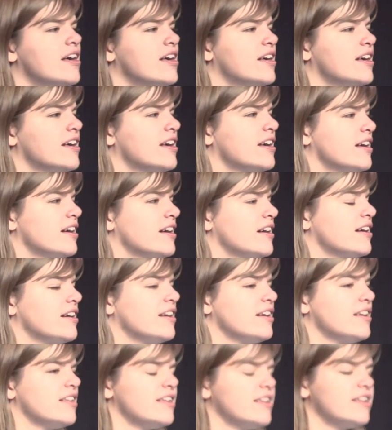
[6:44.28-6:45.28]

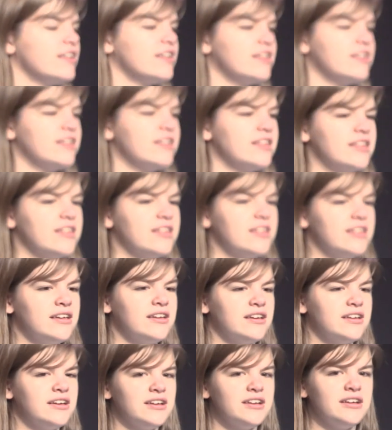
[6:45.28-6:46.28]

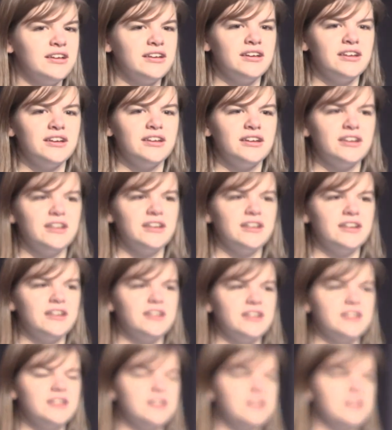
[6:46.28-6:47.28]

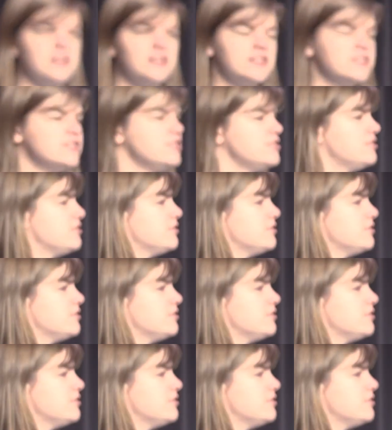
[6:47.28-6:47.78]
[no speech]